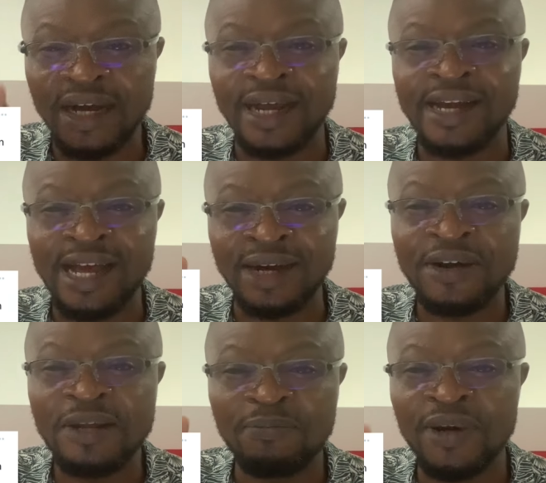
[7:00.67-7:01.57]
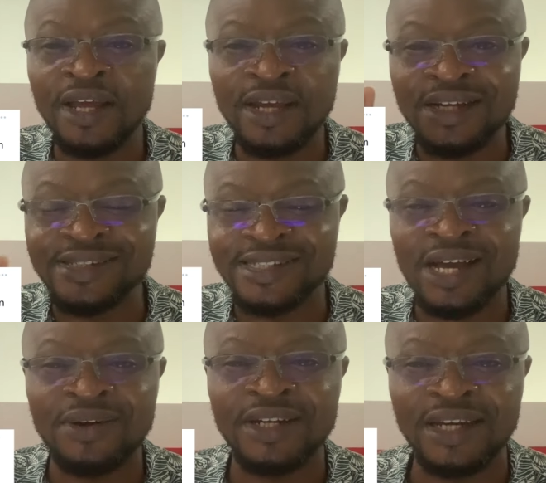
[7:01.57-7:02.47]
but they are currently playing in the
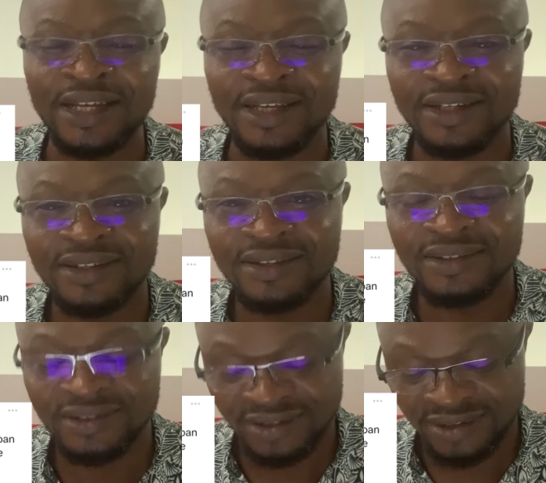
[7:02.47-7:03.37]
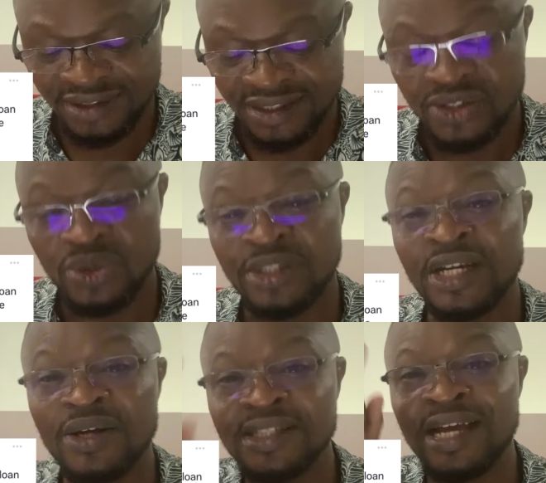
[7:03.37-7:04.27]
Saudi League. So
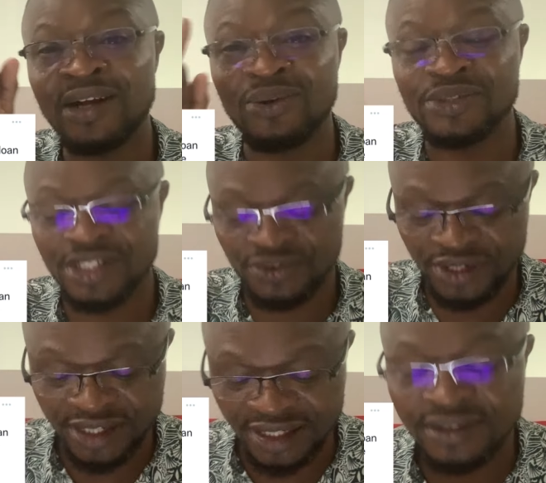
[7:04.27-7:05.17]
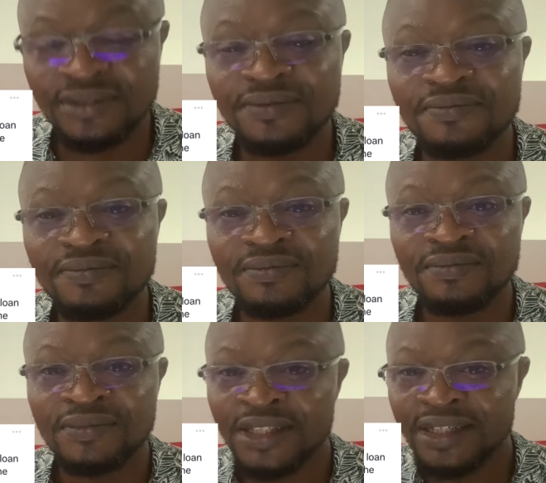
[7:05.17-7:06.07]
Chelsea are considering that.
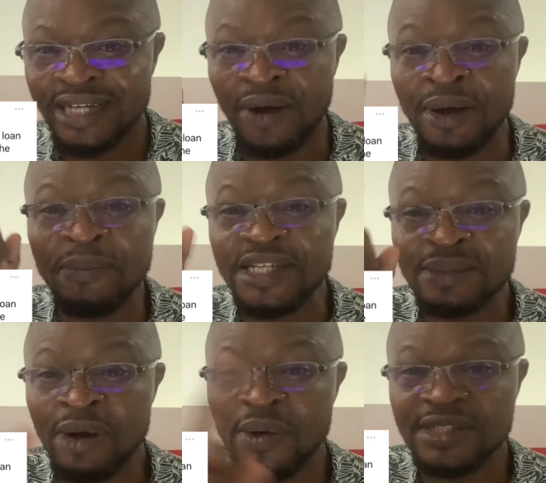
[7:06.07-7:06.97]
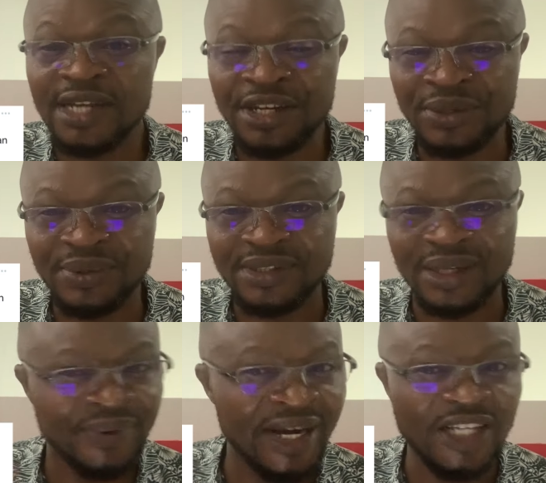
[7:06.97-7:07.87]
Karim Benzema was in the news.
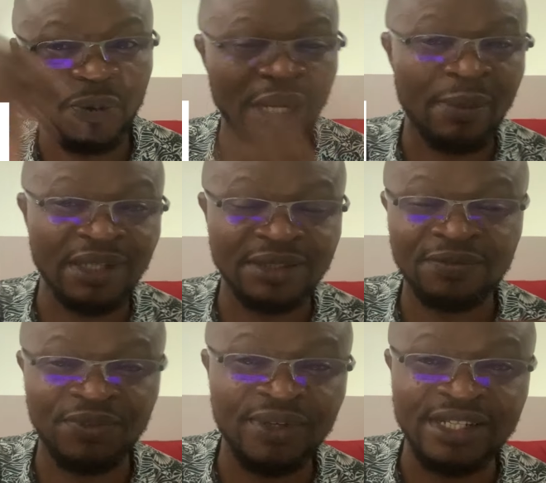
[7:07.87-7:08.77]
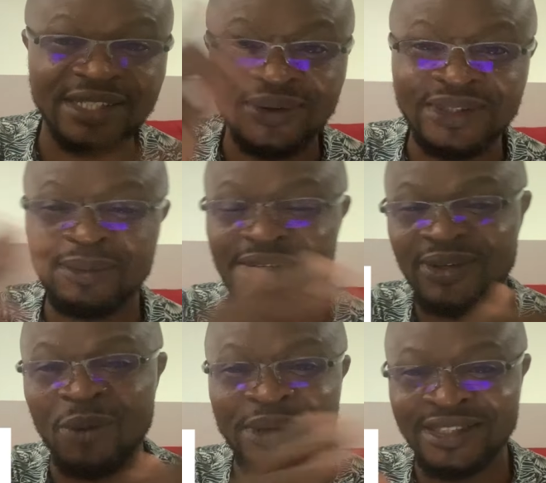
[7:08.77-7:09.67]
When I spoke about him a few days ago, somebody
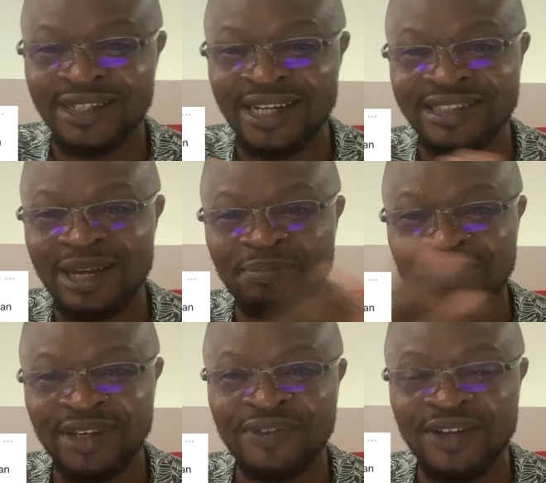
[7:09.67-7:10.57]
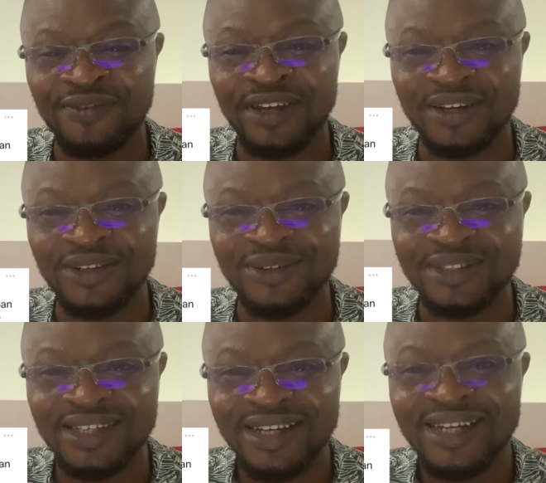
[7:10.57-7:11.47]
commented that I'm giving a fake
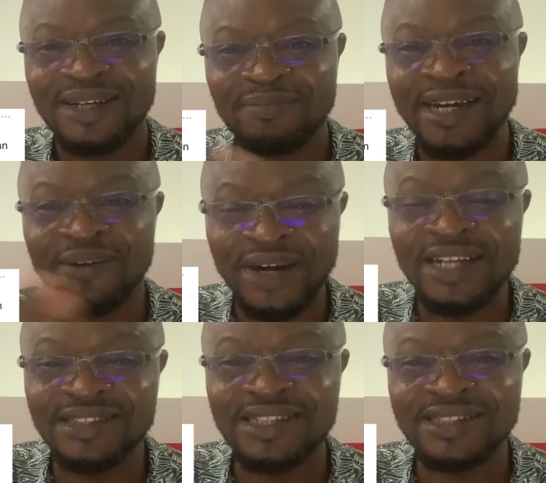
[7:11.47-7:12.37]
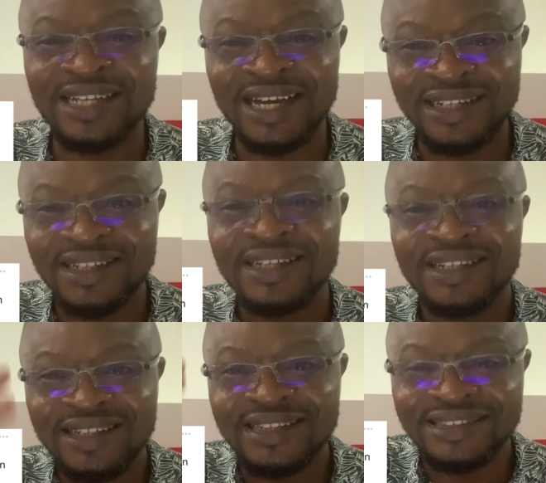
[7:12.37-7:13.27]
news. But the reality is that
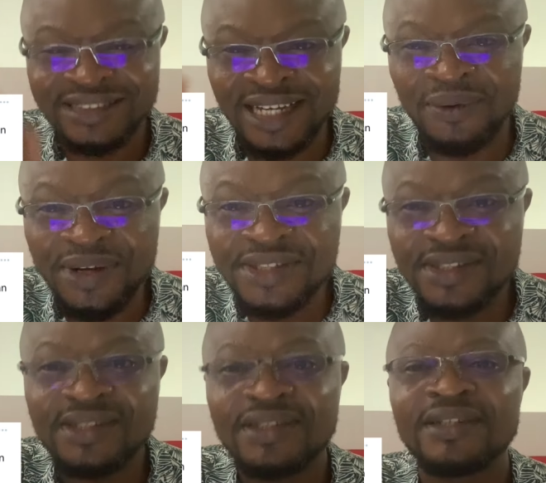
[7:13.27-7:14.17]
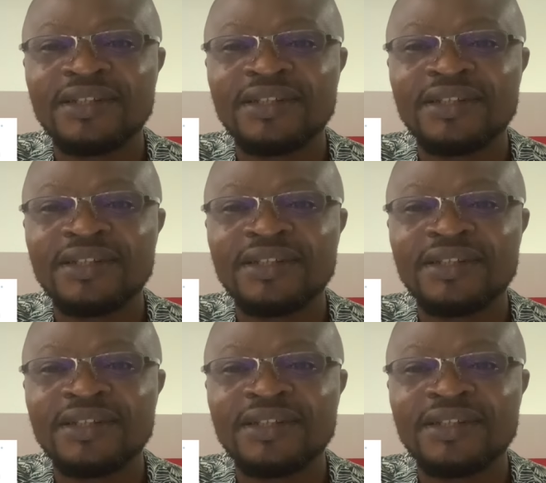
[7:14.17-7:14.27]
there is